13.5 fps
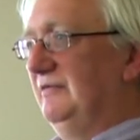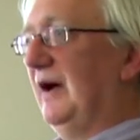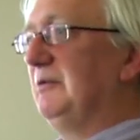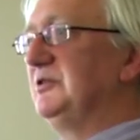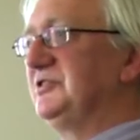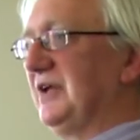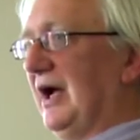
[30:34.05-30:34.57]

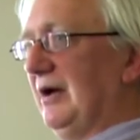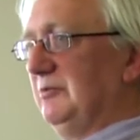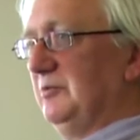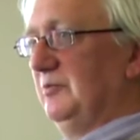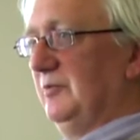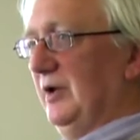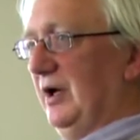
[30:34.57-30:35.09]
That was
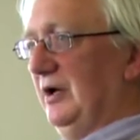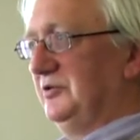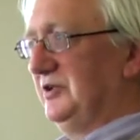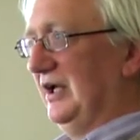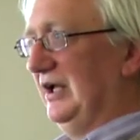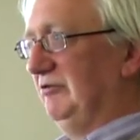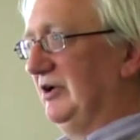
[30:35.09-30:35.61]
down
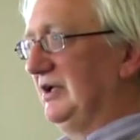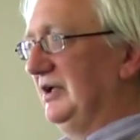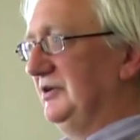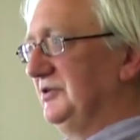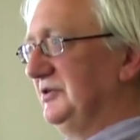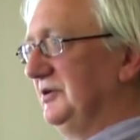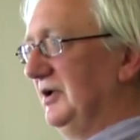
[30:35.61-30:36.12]
to Hillary
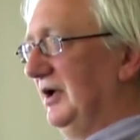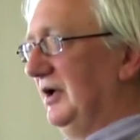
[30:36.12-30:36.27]
Clinton.